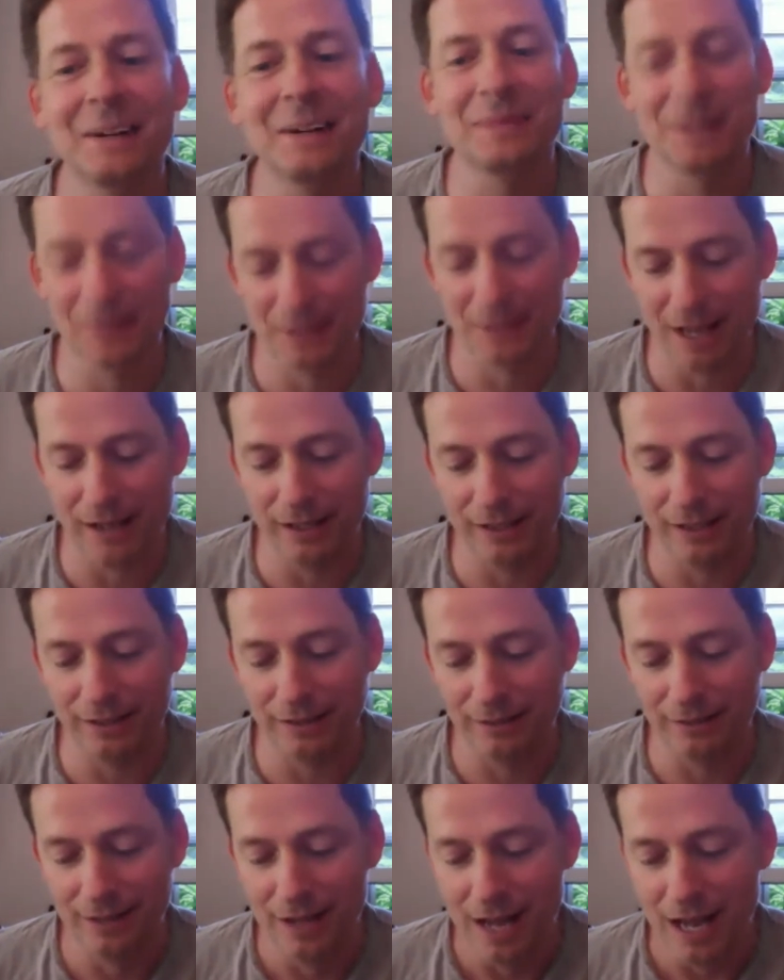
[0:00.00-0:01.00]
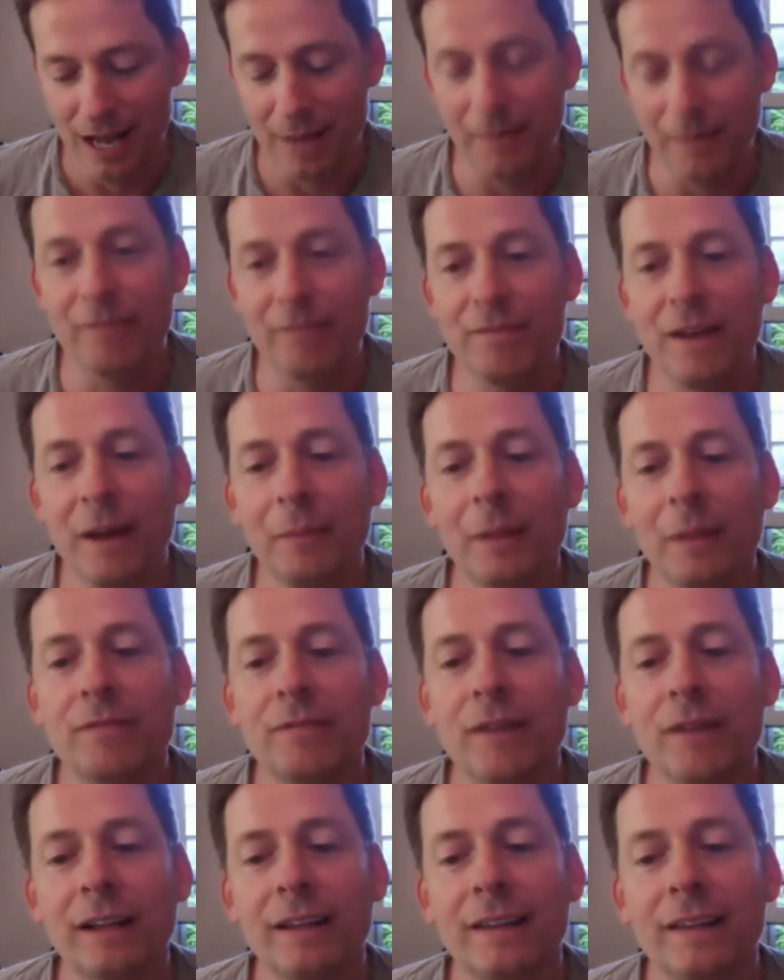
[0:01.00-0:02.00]
I'm so excited. And my
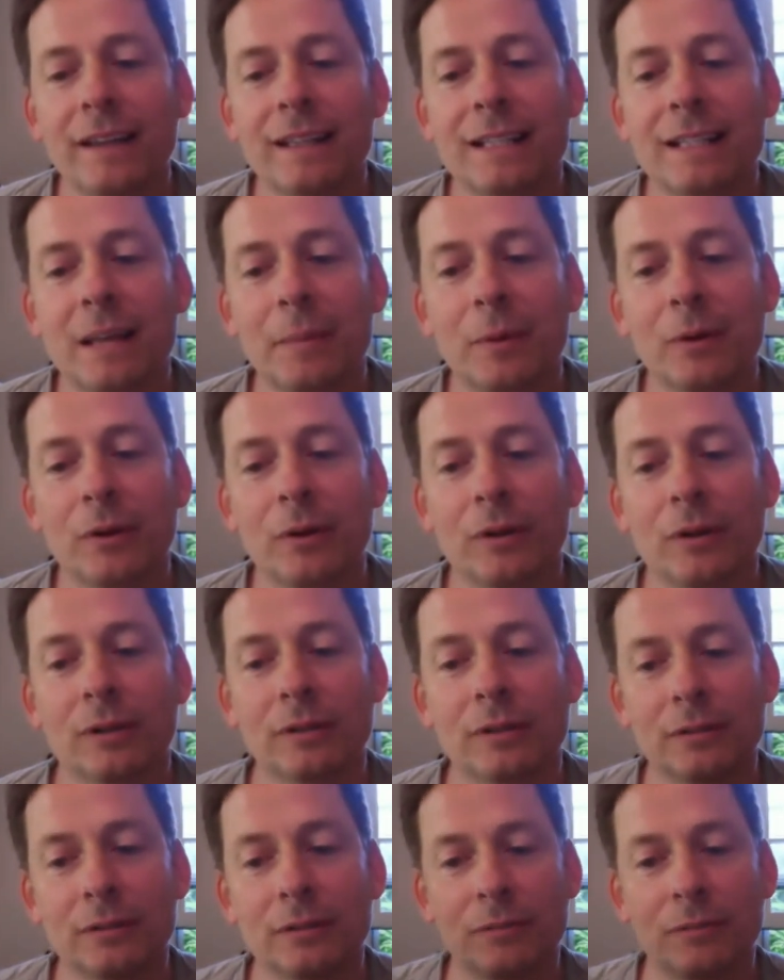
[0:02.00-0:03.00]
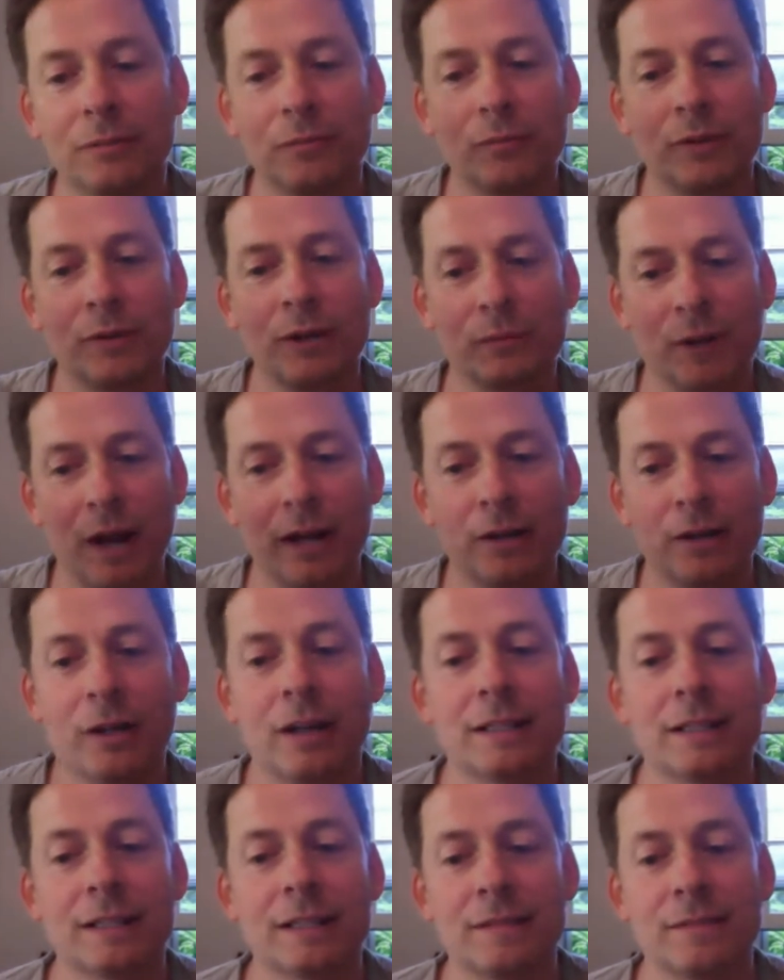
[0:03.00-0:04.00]
family finally thinks I'm a real
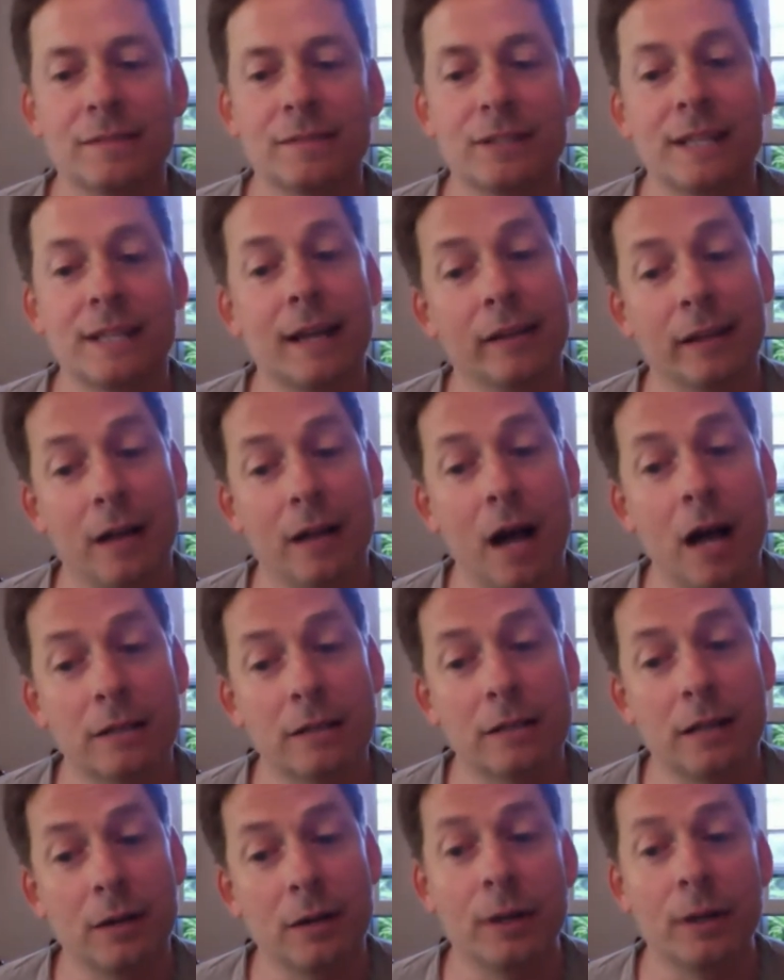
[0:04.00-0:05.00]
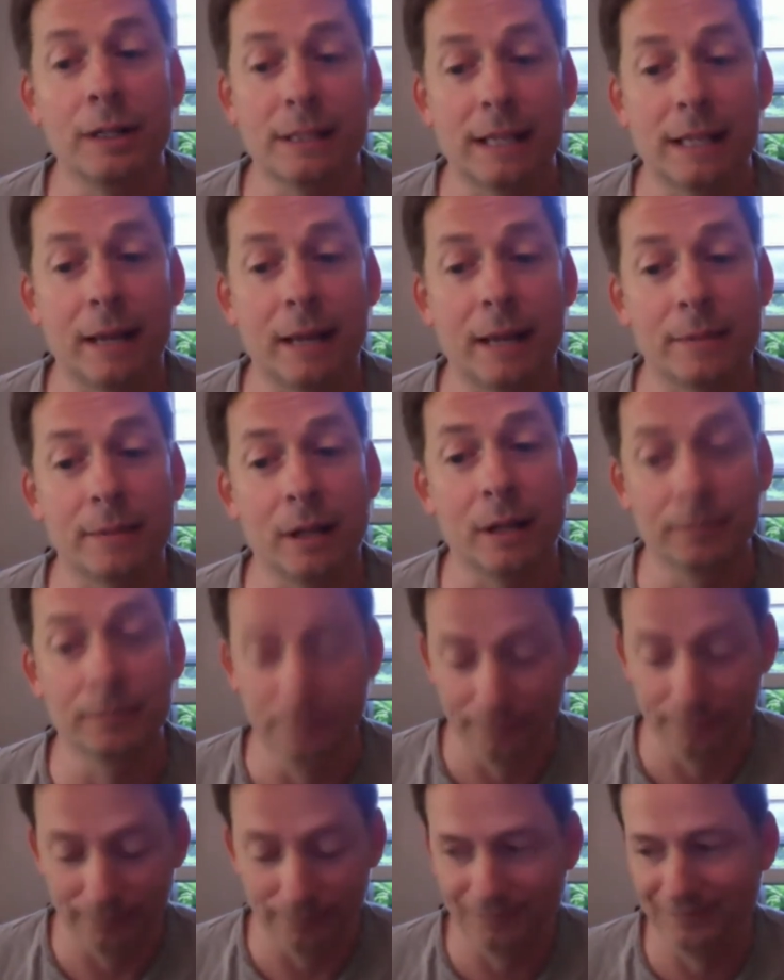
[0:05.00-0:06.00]
writer because it's for sale in Costco and Sam's
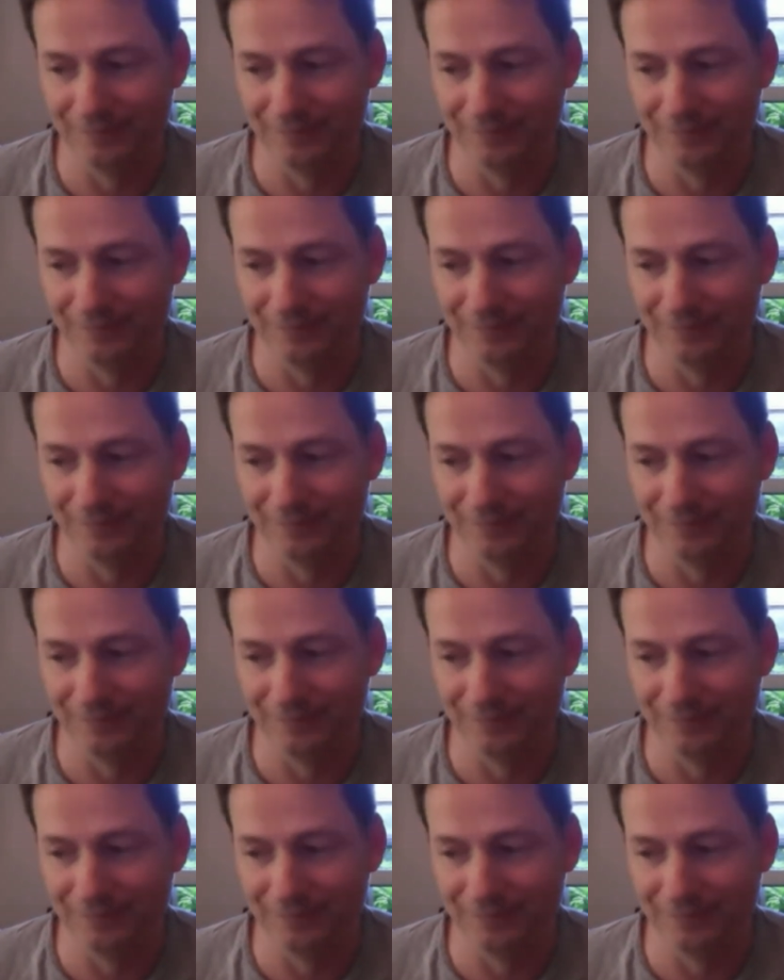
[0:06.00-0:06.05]
Club.